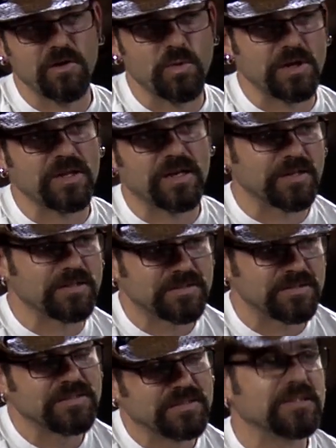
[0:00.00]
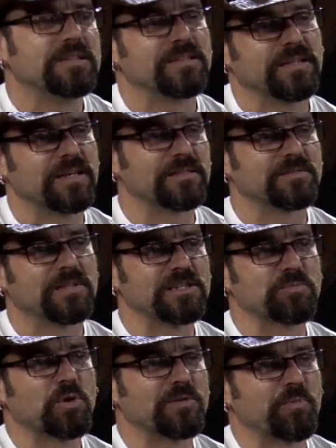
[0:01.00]
Can you tweak that? Yeah. Yeah.
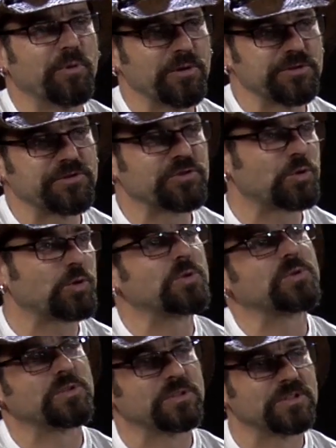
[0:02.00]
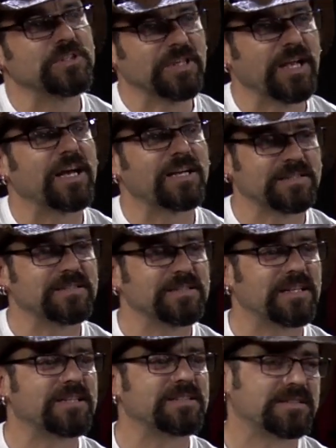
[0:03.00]
That's yeah. more of a producer's role. Right. Yeah.
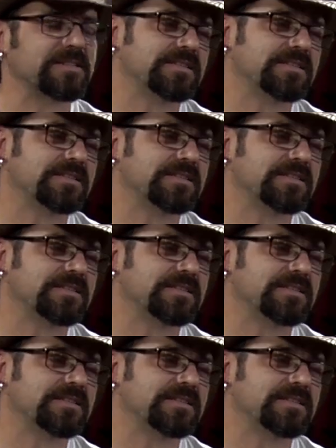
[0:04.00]
Right. Yeah.